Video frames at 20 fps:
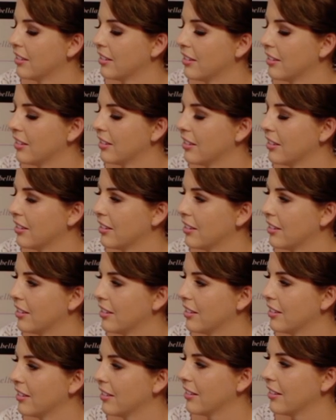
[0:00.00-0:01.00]

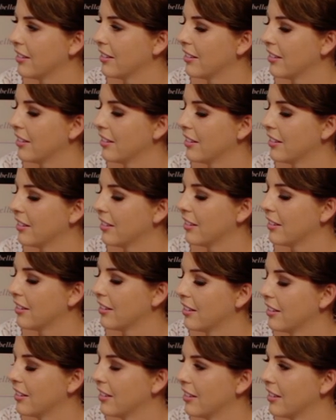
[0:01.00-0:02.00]

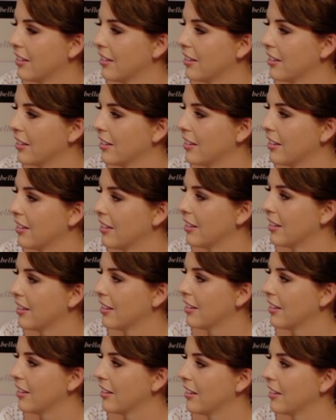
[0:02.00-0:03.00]

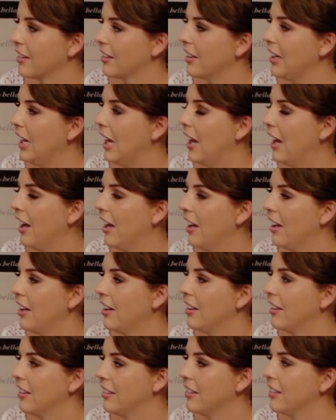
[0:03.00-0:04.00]

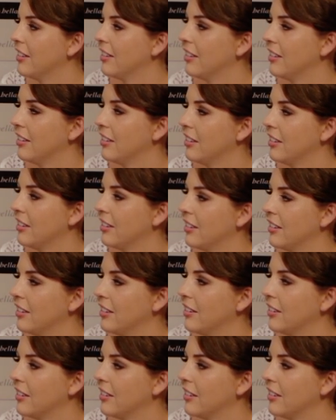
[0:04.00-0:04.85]
[no speech]